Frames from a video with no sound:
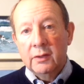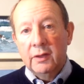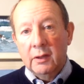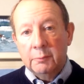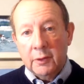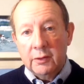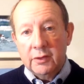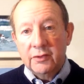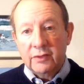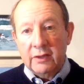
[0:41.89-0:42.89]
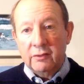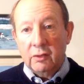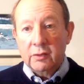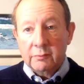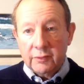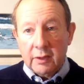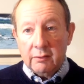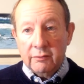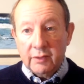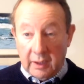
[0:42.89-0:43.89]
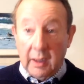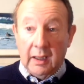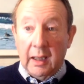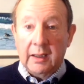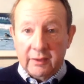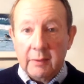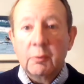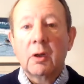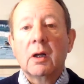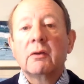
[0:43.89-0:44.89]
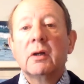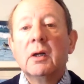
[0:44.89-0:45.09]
their approach is centered on themselves and their product.